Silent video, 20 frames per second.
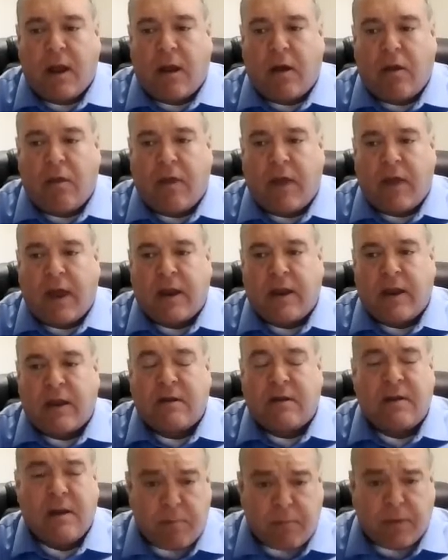that
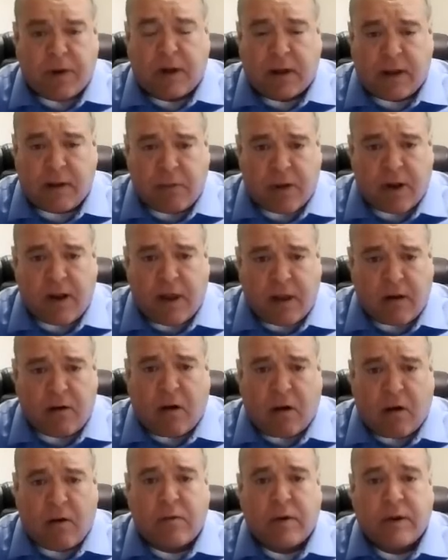typically, but not
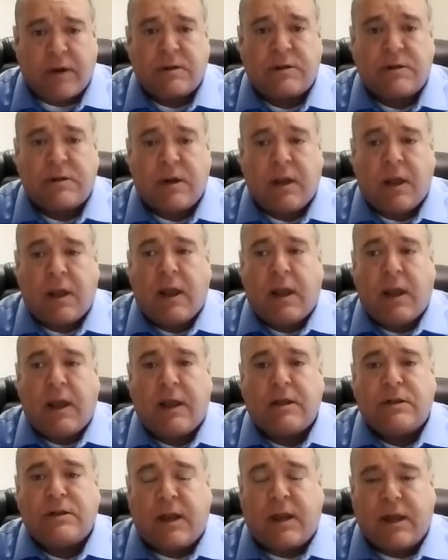always,
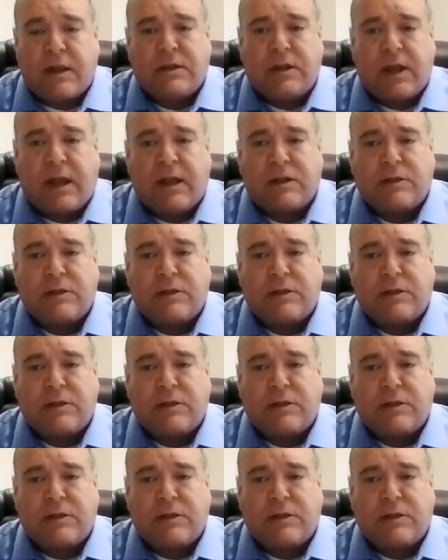is